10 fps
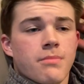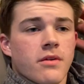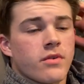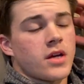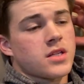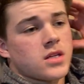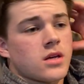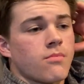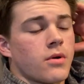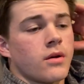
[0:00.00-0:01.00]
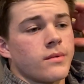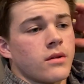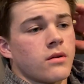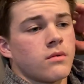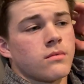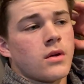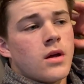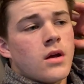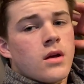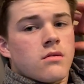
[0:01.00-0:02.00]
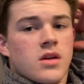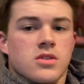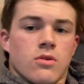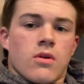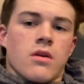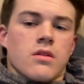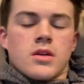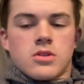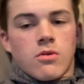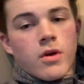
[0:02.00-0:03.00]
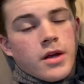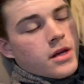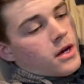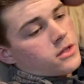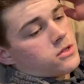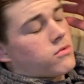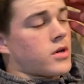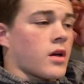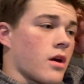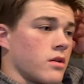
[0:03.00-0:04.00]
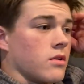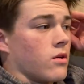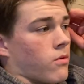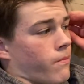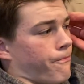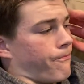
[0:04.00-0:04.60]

Bit of an essay, but... That's all right. Gotta do what I gotta do.